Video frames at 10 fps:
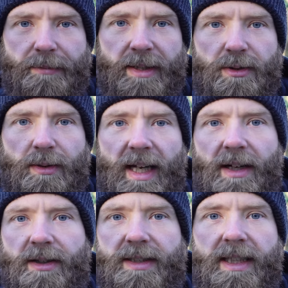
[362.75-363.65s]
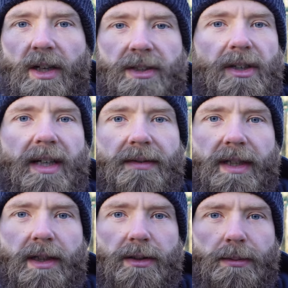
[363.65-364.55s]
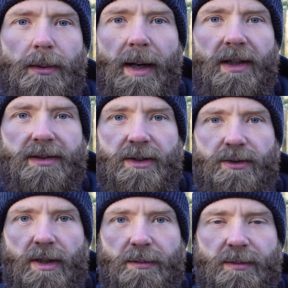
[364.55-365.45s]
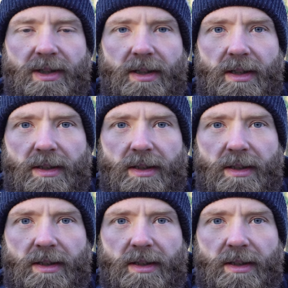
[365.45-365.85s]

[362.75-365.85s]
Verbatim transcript: mental clarity and I don't have the irritable bowel syndromes,